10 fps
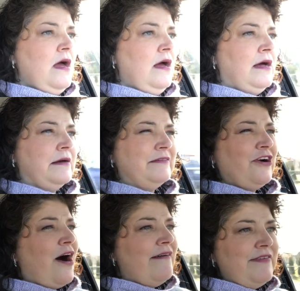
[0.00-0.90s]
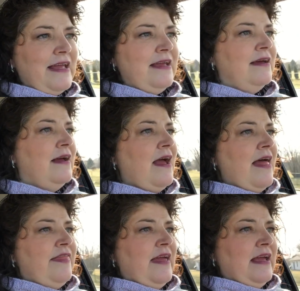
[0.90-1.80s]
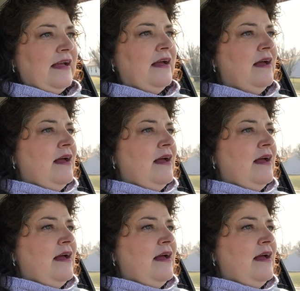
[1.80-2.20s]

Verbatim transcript: uh, coffee thing